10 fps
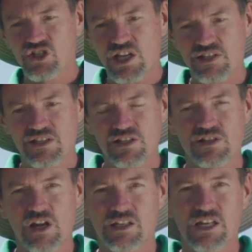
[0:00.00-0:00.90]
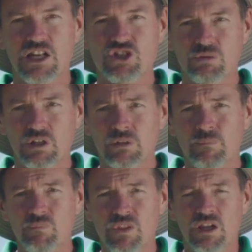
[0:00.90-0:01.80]
just is not natural.
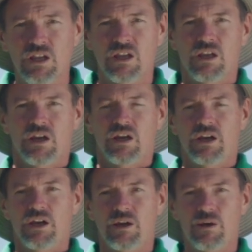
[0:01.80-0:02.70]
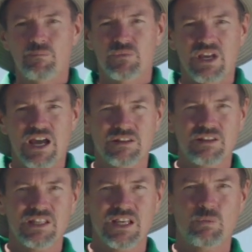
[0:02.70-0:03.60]
The other
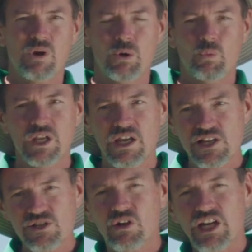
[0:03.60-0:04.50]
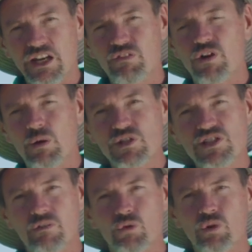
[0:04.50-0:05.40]
thing why we as organic farmers
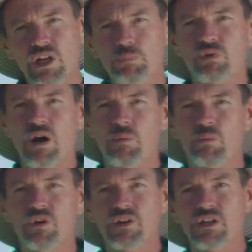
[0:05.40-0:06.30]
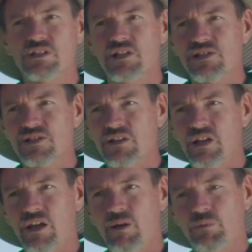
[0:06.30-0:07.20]
have a real problem with it is
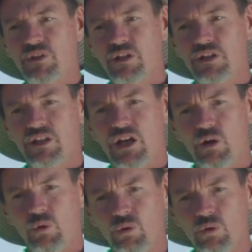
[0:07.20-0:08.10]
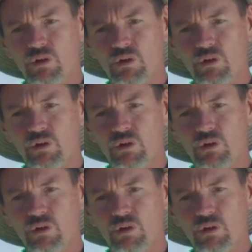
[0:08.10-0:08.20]
the whole